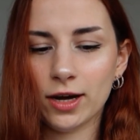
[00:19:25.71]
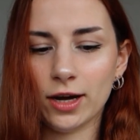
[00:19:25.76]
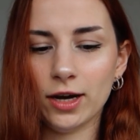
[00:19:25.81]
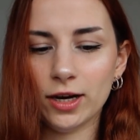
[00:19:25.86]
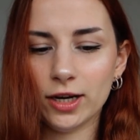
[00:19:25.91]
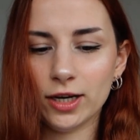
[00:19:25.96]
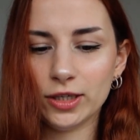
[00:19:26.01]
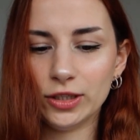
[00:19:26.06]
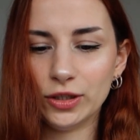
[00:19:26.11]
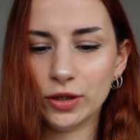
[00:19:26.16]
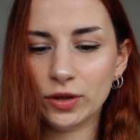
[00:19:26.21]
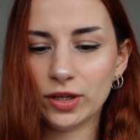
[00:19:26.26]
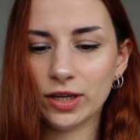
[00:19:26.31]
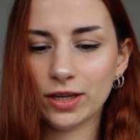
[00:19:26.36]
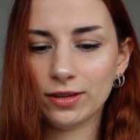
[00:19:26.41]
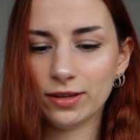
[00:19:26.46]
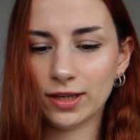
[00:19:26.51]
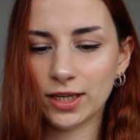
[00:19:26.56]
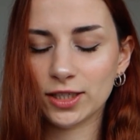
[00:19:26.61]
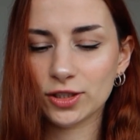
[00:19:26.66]
Know
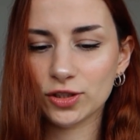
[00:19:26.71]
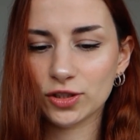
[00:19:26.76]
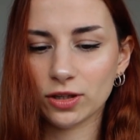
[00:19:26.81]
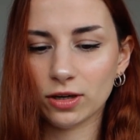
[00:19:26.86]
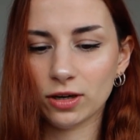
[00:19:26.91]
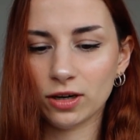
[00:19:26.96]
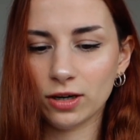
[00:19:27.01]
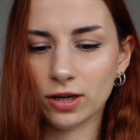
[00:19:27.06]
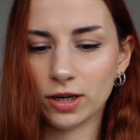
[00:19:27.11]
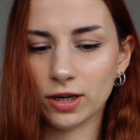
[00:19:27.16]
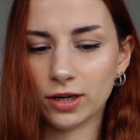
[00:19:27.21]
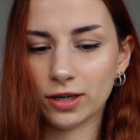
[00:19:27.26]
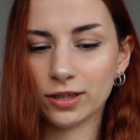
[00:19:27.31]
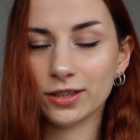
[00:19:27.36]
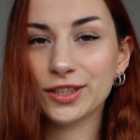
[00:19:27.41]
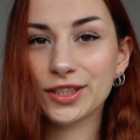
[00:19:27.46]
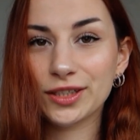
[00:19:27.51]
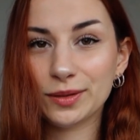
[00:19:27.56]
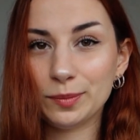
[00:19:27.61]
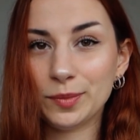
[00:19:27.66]
that things are
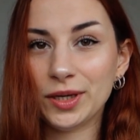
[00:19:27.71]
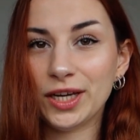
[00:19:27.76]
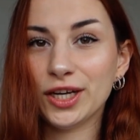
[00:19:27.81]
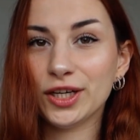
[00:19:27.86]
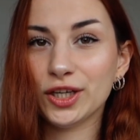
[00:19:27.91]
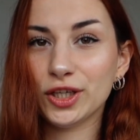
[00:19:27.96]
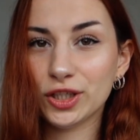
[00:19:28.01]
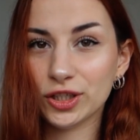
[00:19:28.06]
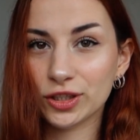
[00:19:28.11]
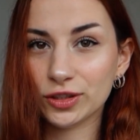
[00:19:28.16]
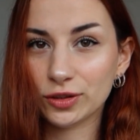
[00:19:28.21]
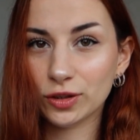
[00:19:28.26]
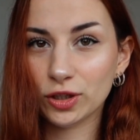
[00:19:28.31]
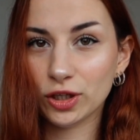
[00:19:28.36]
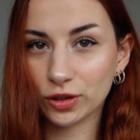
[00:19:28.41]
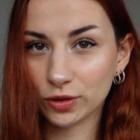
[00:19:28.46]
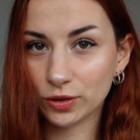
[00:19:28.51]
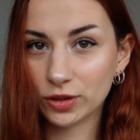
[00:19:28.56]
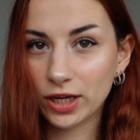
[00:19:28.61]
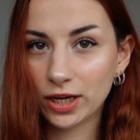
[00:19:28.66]
being
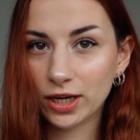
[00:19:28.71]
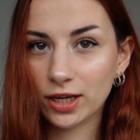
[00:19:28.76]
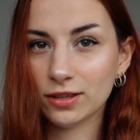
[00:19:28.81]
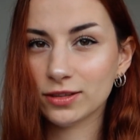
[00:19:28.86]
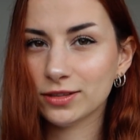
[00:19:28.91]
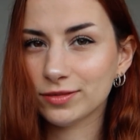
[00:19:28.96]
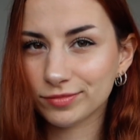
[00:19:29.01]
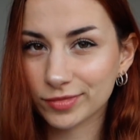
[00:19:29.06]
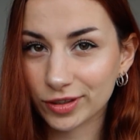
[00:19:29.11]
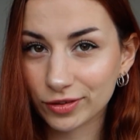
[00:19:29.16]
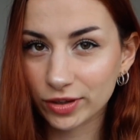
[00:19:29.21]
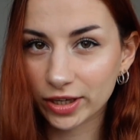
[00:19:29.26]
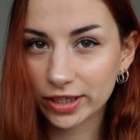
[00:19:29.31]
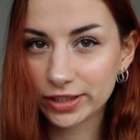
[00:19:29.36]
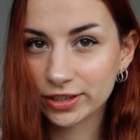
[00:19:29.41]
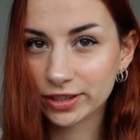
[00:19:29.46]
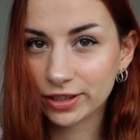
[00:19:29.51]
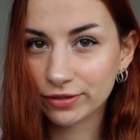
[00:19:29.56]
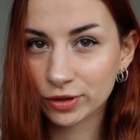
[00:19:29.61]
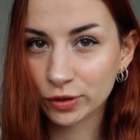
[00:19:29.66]
concluded, if
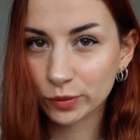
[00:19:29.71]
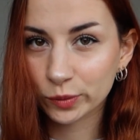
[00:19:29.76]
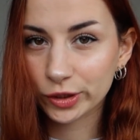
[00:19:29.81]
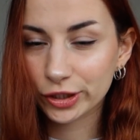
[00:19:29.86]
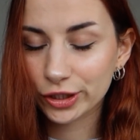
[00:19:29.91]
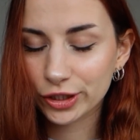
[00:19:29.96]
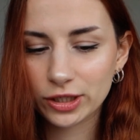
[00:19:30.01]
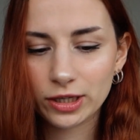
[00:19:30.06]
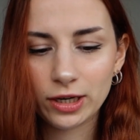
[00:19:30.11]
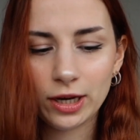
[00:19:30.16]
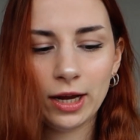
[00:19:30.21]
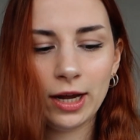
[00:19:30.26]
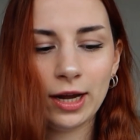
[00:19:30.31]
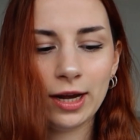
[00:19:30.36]
that's even a word.